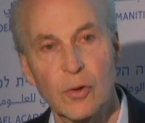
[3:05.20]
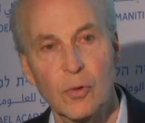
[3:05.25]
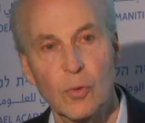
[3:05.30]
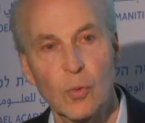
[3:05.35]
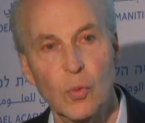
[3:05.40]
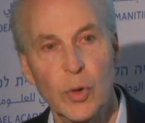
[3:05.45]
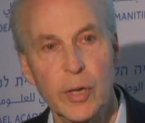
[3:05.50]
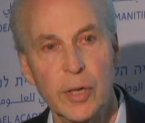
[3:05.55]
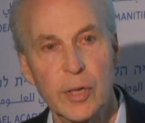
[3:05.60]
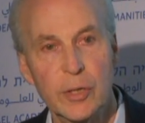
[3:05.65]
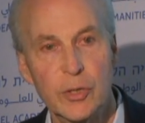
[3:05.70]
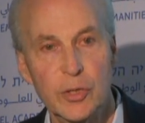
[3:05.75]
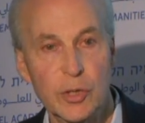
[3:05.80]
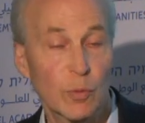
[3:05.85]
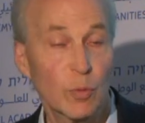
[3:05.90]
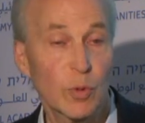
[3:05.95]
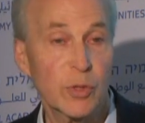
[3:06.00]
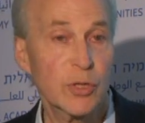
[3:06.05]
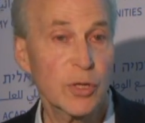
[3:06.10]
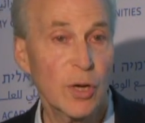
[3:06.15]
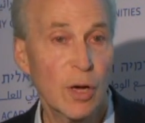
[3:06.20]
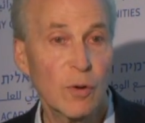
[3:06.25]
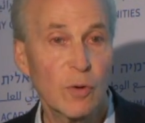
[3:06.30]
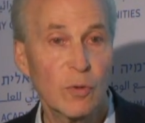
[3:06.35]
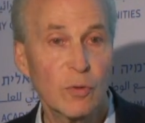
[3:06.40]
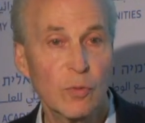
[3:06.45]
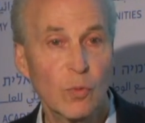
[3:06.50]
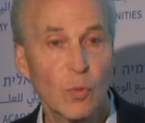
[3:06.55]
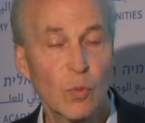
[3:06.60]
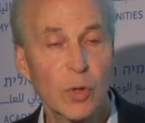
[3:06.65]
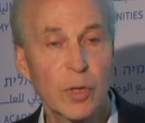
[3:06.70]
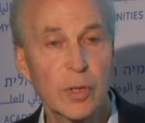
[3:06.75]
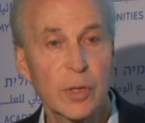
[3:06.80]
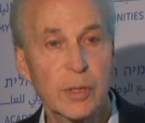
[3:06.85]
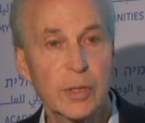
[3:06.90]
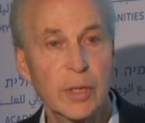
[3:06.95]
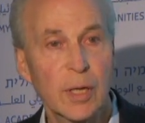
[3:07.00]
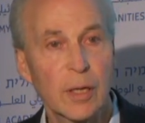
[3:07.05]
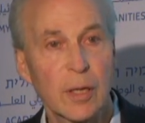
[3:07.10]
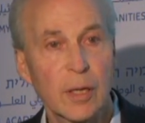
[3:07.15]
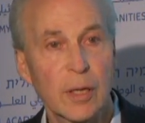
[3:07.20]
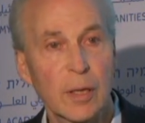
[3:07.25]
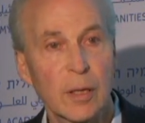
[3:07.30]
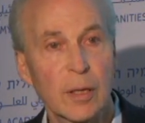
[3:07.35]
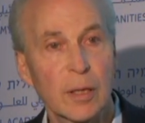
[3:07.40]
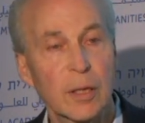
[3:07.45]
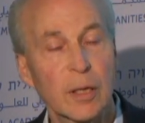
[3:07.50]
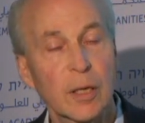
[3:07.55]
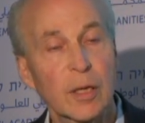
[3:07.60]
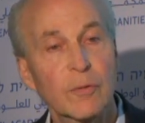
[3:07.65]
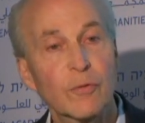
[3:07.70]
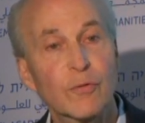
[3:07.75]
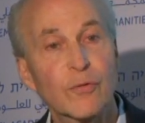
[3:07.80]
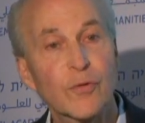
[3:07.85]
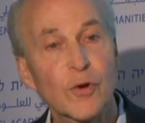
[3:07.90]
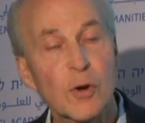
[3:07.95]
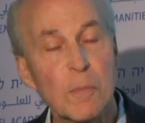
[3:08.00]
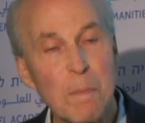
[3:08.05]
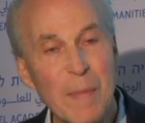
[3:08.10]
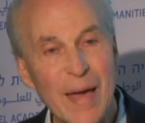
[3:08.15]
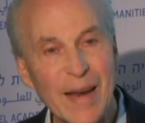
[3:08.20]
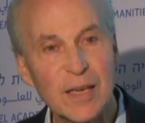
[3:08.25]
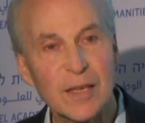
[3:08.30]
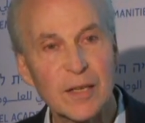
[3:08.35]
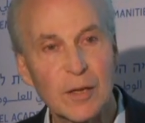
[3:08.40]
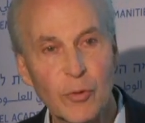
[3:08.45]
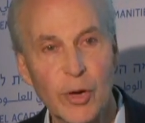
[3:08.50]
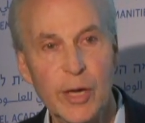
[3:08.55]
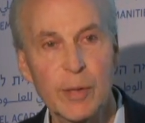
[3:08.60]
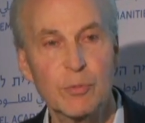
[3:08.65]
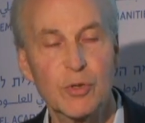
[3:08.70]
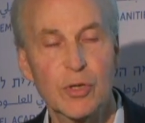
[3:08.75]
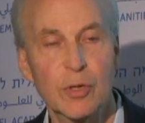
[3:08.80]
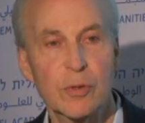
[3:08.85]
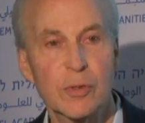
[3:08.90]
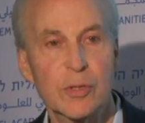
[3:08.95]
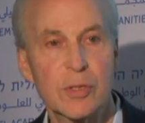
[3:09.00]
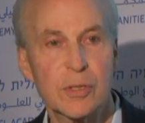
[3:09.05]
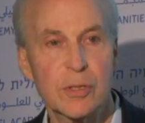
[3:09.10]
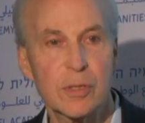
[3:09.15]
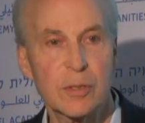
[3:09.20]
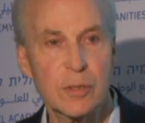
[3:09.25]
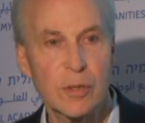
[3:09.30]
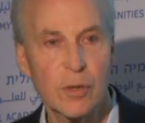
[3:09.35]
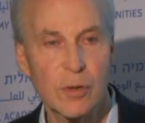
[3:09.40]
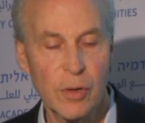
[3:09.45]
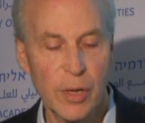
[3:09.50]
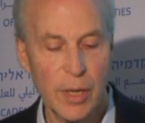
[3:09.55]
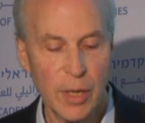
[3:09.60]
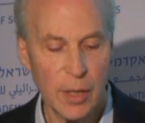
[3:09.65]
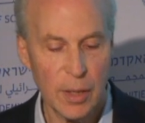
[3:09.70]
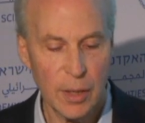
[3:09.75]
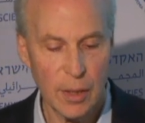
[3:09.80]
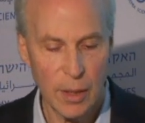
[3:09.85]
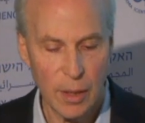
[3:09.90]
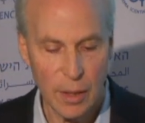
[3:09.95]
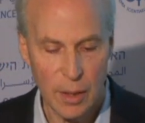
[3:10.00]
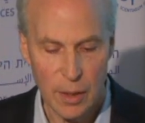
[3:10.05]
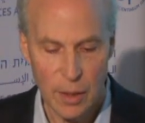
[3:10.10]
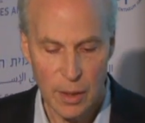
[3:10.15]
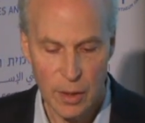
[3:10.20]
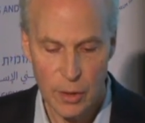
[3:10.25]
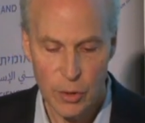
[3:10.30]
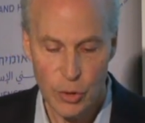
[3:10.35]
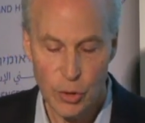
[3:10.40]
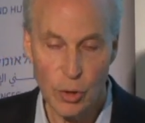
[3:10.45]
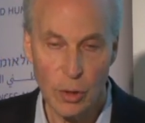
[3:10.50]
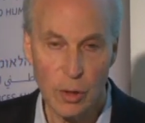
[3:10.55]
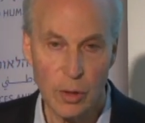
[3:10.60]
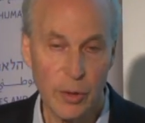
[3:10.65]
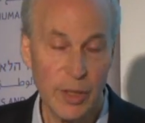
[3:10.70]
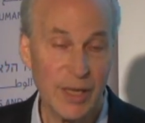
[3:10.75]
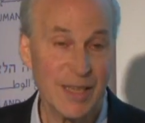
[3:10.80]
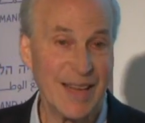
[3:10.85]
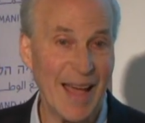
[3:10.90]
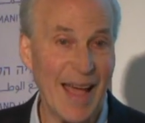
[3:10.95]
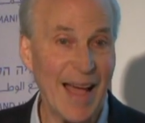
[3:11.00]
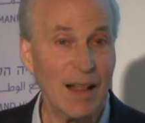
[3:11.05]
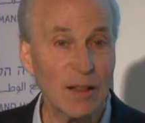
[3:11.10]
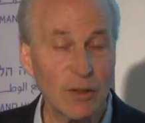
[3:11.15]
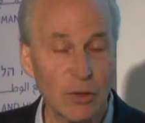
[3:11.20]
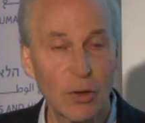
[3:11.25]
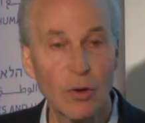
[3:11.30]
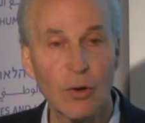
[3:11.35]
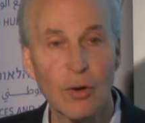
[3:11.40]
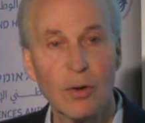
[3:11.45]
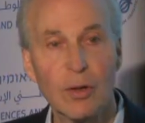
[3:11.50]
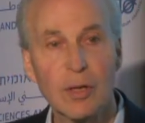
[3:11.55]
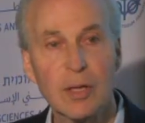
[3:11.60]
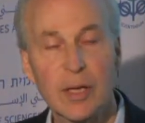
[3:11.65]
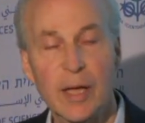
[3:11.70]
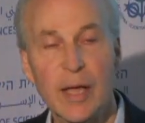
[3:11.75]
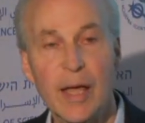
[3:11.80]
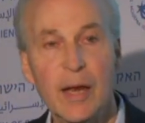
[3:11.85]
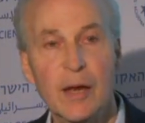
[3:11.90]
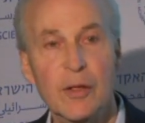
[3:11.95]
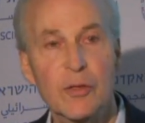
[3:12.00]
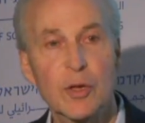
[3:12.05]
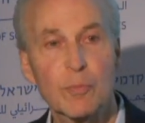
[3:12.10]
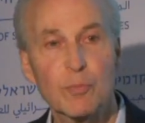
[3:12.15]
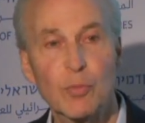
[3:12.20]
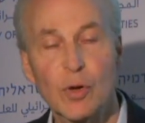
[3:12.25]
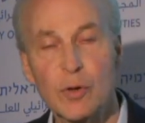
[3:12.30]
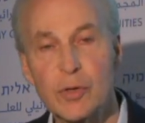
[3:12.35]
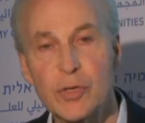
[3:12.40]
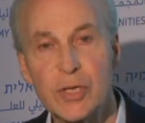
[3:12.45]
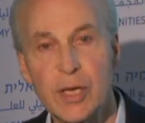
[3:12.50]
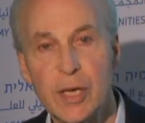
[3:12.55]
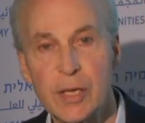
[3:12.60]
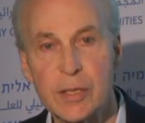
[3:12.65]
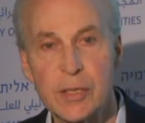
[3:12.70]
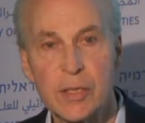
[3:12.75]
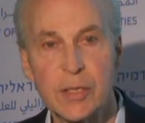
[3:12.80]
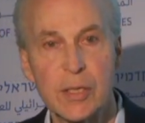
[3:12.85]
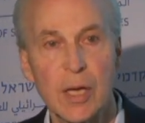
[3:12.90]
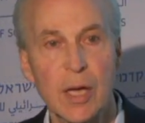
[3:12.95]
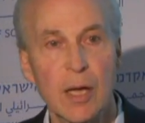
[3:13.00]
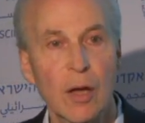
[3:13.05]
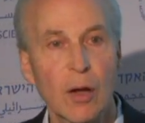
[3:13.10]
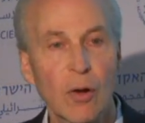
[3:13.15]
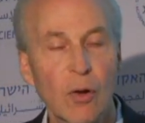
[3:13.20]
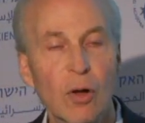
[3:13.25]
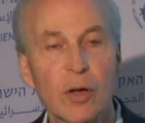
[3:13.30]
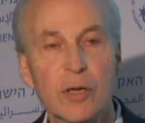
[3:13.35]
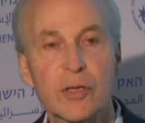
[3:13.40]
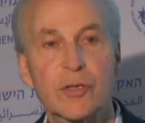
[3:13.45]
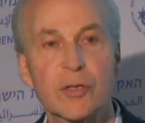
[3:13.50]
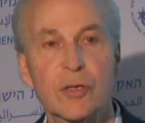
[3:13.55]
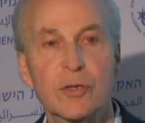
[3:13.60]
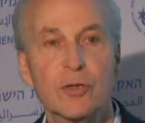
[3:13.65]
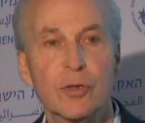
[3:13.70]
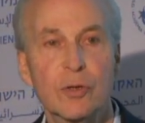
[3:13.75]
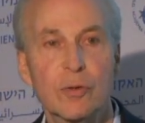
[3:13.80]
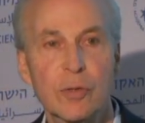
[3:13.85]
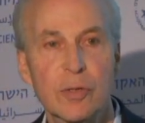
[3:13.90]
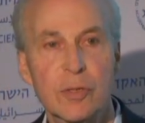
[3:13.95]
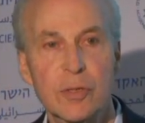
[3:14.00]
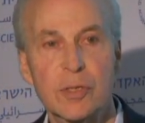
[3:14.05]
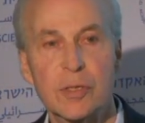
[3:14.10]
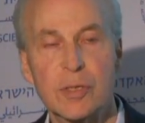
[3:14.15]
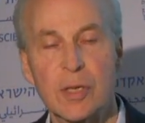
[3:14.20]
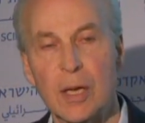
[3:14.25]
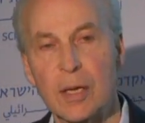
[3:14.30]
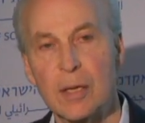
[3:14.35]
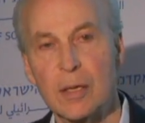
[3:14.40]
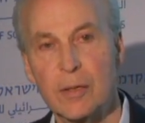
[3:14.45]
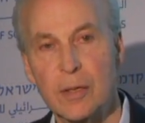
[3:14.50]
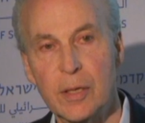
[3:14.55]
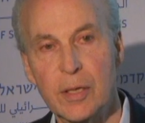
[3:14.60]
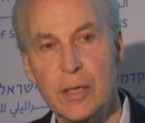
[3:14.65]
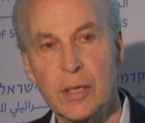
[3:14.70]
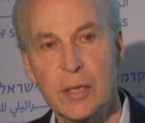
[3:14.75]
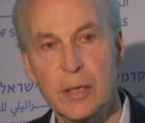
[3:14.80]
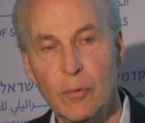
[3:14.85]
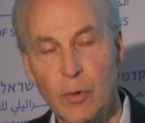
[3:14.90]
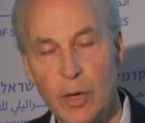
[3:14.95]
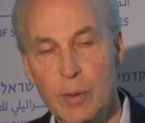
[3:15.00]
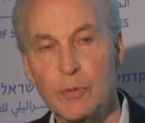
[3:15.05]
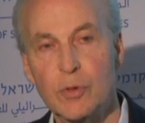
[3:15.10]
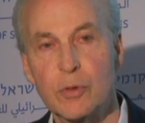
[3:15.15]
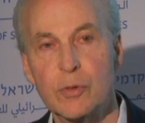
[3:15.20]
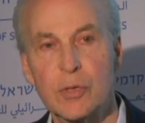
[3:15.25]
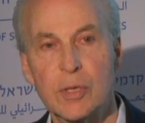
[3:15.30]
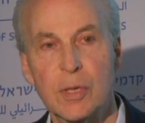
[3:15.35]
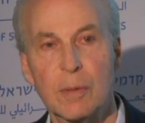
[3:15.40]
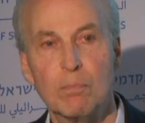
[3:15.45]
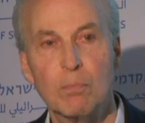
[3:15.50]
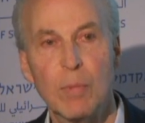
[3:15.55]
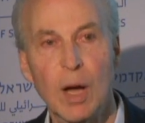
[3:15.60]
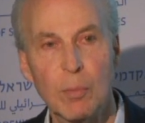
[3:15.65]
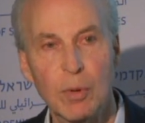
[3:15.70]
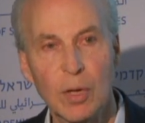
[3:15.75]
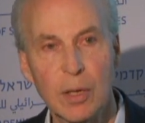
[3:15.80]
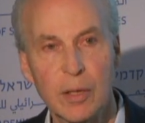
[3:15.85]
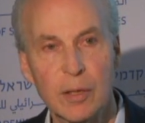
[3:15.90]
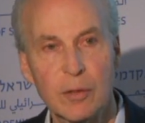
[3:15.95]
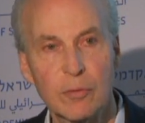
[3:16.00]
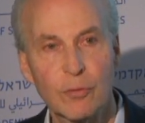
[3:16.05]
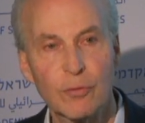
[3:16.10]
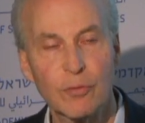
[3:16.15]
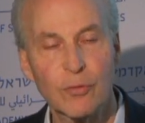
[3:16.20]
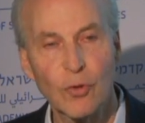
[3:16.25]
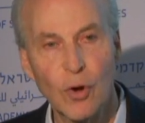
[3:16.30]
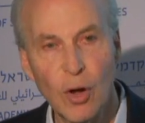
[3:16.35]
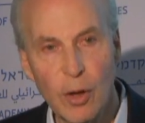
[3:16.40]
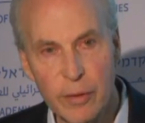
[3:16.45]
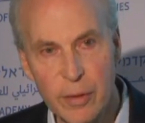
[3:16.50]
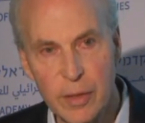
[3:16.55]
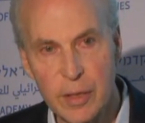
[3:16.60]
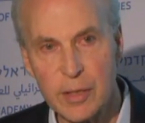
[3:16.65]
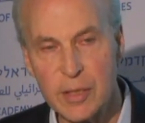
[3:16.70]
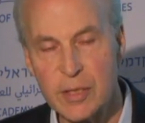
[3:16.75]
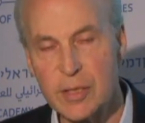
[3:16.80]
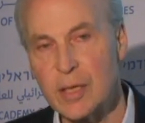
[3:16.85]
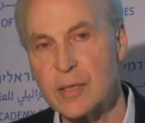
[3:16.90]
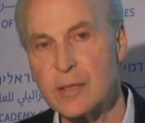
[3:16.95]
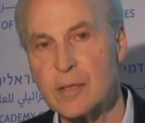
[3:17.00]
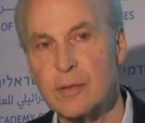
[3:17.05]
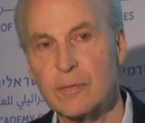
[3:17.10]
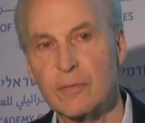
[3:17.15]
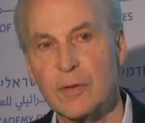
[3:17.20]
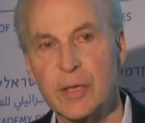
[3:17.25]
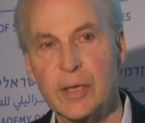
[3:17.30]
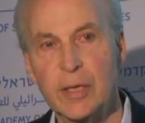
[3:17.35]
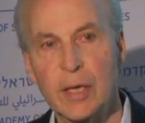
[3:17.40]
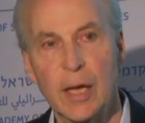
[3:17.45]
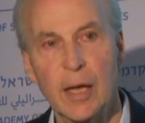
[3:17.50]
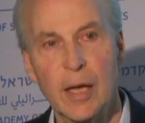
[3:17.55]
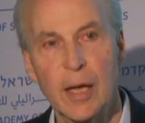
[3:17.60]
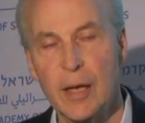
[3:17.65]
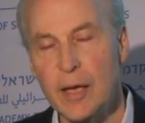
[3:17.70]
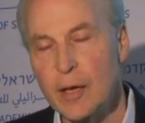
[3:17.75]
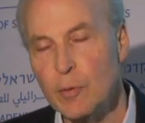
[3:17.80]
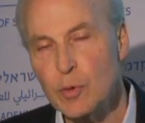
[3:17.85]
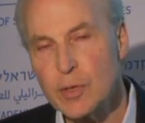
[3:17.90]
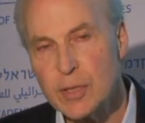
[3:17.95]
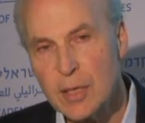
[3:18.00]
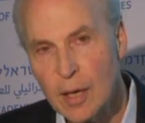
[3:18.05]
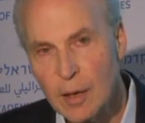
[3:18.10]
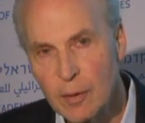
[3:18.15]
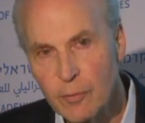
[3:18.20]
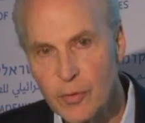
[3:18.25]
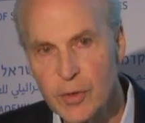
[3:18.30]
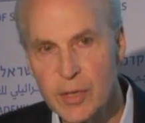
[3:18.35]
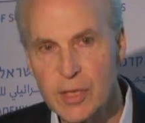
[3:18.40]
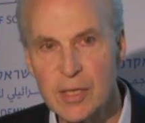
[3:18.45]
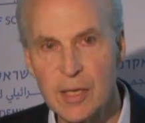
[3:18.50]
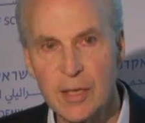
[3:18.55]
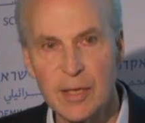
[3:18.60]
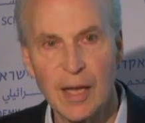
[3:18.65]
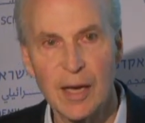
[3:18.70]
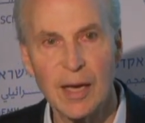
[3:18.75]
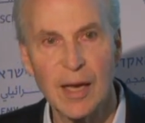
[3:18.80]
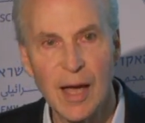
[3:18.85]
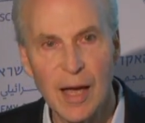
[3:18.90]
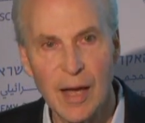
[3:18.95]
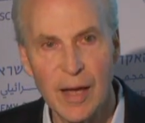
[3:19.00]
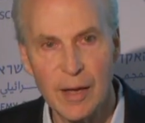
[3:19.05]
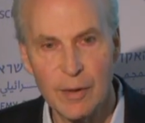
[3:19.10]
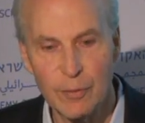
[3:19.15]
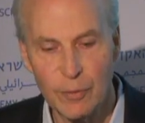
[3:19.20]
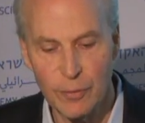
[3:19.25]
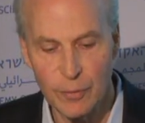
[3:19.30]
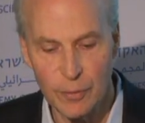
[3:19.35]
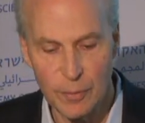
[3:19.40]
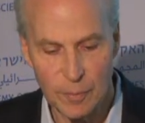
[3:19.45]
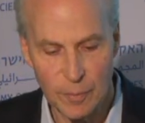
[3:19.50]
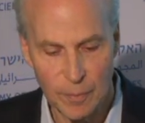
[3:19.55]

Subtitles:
which it was known would ferment grape juice, turning sugar into alcohol, and in the process cause the grape juice to bubble and froth extensively. It was obviously alive.